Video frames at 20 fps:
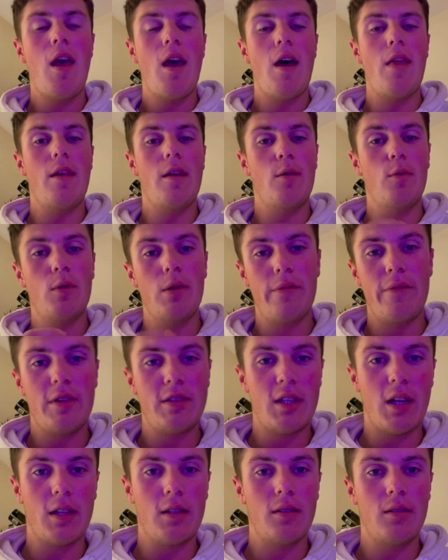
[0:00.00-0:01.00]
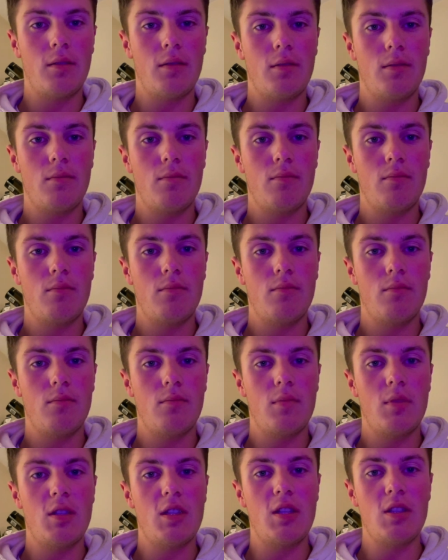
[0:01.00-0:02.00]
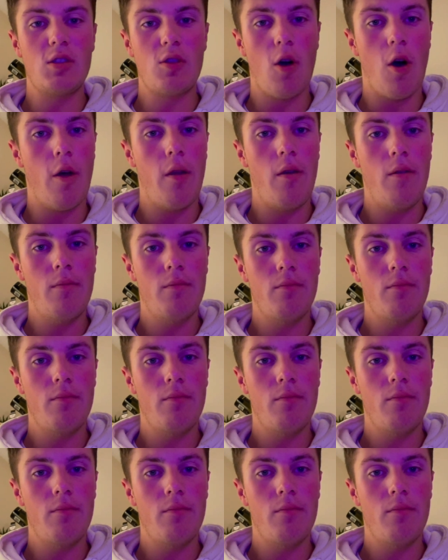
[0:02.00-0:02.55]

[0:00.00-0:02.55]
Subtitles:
and then all of a sudden, she's gone.